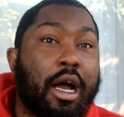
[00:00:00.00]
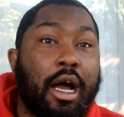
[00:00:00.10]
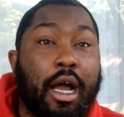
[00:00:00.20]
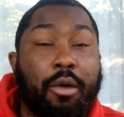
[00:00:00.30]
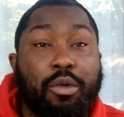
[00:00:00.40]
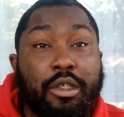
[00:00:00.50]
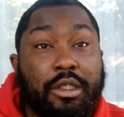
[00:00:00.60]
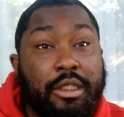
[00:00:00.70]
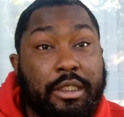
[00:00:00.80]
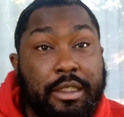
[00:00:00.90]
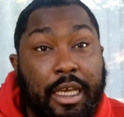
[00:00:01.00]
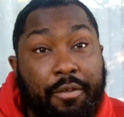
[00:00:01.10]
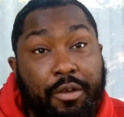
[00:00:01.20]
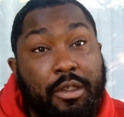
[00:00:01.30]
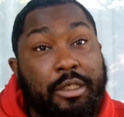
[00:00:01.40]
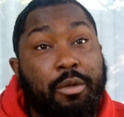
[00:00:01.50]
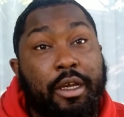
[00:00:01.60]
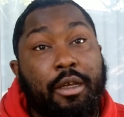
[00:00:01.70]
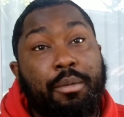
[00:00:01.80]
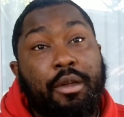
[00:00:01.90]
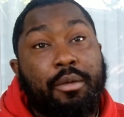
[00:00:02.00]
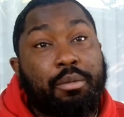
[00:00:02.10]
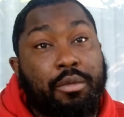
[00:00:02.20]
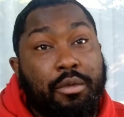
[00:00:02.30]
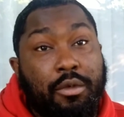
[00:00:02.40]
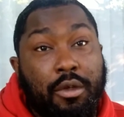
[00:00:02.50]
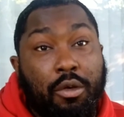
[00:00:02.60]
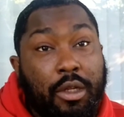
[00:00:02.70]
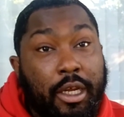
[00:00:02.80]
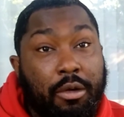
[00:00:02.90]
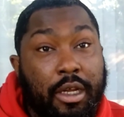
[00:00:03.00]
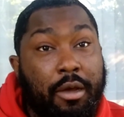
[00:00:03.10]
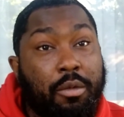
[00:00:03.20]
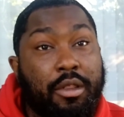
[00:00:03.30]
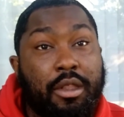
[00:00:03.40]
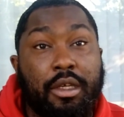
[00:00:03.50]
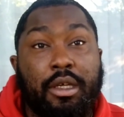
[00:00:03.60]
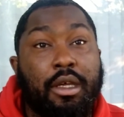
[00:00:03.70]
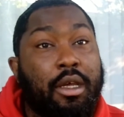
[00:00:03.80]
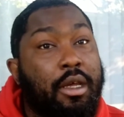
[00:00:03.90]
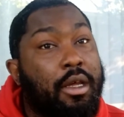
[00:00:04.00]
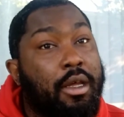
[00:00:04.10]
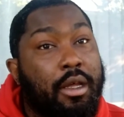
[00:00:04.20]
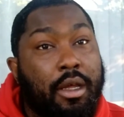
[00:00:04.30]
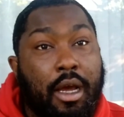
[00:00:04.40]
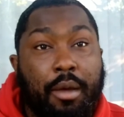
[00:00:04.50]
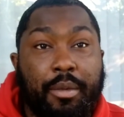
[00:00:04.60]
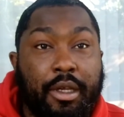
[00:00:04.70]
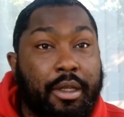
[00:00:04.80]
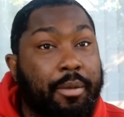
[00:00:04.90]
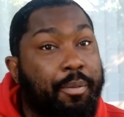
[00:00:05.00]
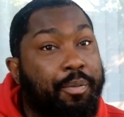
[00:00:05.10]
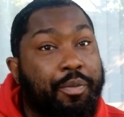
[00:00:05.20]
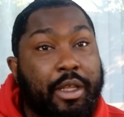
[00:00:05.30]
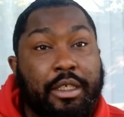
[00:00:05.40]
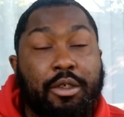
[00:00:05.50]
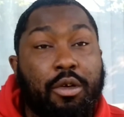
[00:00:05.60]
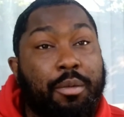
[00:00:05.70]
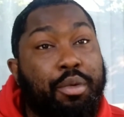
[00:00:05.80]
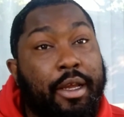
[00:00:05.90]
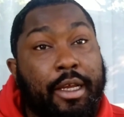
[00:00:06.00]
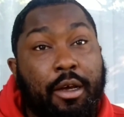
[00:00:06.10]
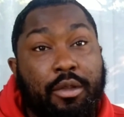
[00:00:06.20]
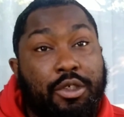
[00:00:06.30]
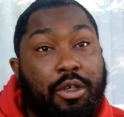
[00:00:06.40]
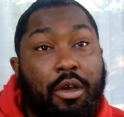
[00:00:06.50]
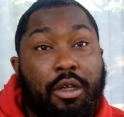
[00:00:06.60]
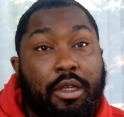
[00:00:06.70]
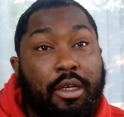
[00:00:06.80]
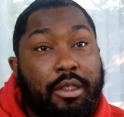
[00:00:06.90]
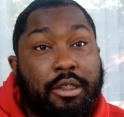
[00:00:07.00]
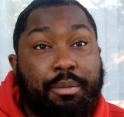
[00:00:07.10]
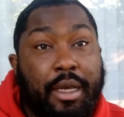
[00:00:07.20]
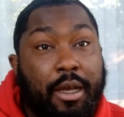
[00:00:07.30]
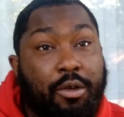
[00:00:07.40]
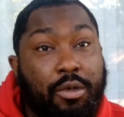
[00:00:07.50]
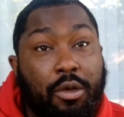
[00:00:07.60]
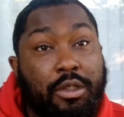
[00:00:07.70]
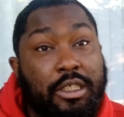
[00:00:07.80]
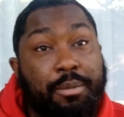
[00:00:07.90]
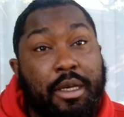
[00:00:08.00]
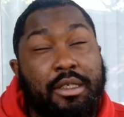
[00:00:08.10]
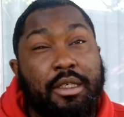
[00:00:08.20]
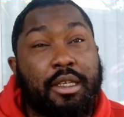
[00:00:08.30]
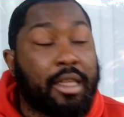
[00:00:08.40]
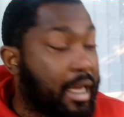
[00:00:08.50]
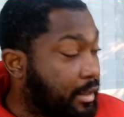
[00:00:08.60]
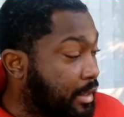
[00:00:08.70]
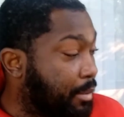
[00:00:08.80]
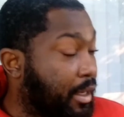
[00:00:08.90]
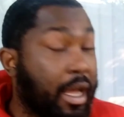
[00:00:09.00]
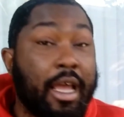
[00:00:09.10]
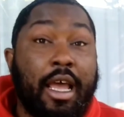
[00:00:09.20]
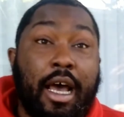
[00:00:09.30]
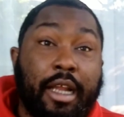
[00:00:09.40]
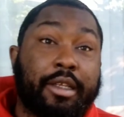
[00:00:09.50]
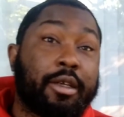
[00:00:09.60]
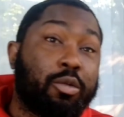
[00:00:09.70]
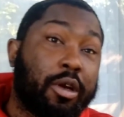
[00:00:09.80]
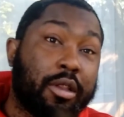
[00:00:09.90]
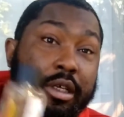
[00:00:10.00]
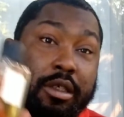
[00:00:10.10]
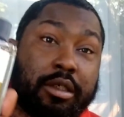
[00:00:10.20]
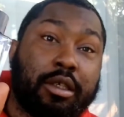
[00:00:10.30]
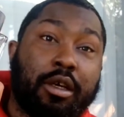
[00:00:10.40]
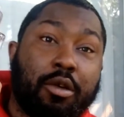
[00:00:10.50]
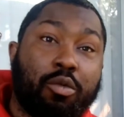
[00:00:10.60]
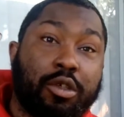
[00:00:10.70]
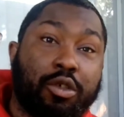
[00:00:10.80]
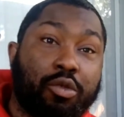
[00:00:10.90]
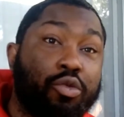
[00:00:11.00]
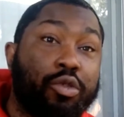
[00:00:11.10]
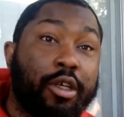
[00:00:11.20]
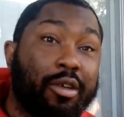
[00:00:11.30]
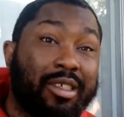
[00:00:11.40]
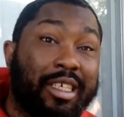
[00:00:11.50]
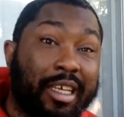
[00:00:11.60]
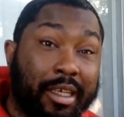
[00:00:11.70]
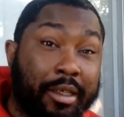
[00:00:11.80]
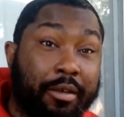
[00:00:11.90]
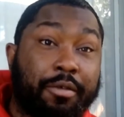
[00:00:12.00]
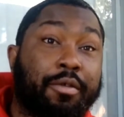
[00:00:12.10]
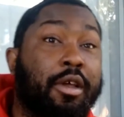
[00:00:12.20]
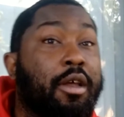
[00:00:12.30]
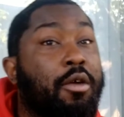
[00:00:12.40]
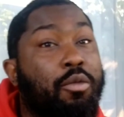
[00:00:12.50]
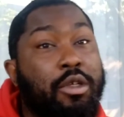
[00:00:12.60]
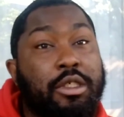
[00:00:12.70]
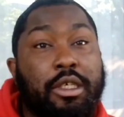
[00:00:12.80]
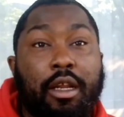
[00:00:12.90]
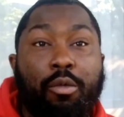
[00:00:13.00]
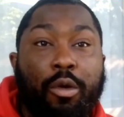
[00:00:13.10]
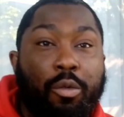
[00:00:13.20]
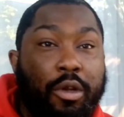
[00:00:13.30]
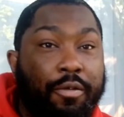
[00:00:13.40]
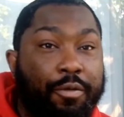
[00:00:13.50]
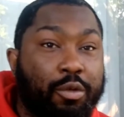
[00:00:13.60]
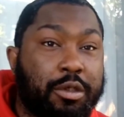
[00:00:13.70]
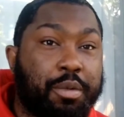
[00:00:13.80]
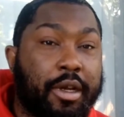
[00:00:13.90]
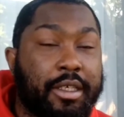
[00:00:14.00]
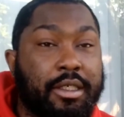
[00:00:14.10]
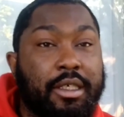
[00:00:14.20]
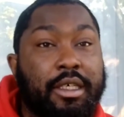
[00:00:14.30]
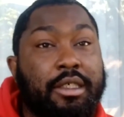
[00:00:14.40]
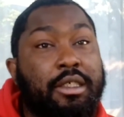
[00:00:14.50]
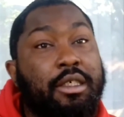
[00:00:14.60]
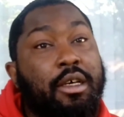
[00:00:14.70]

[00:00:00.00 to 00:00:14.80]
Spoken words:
I would definitely recommend layering that with it. I mean, it's going to bring out the chocolate and tobacco notes. Especially the last time I did wear this was on New Year's Eve. Once again, I went with a few sprays of this,